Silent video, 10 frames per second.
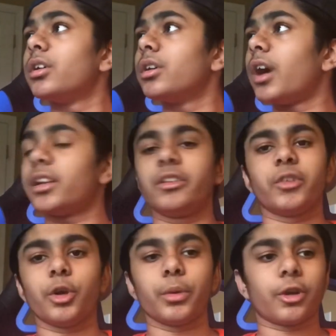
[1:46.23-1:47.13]
I don't even know
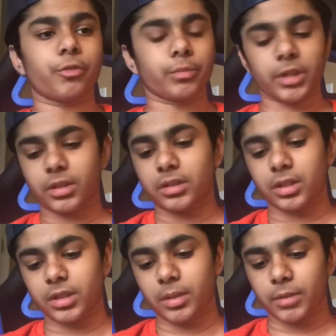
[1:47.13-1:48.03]
who we got from the
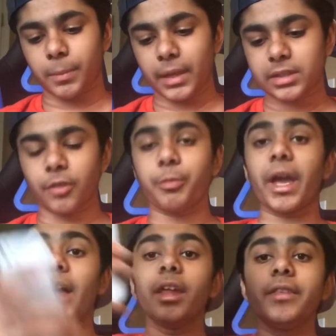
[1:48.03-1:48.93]
team of the pack stuff. But yeah,
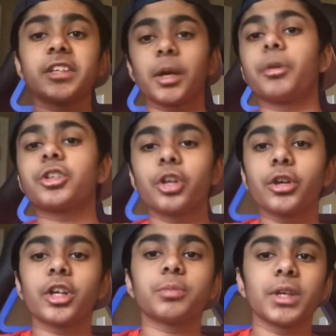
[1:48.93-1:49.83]
this time I'm going to show you
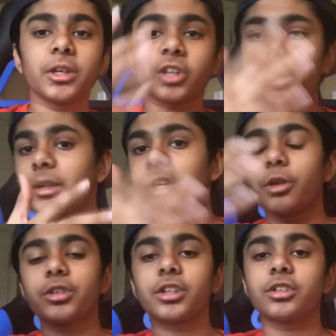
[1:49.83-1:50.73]
guys me typing the codes
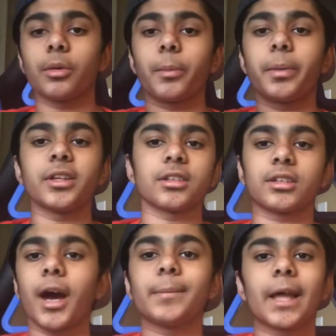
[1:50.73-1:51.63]
in. So I'm going to put it in a
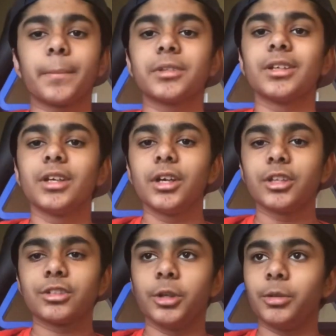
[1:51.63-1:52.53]
time lapse
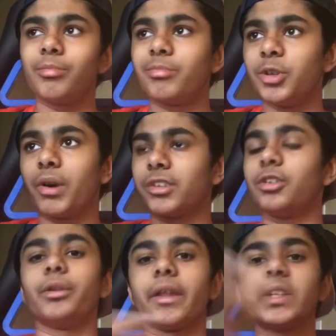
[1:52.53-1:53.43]
so you guys know
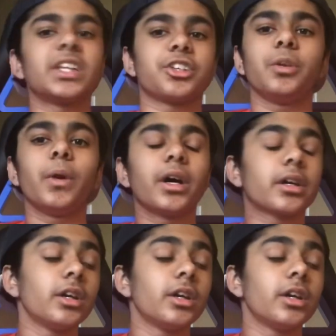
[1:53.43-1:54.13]
that these actually work.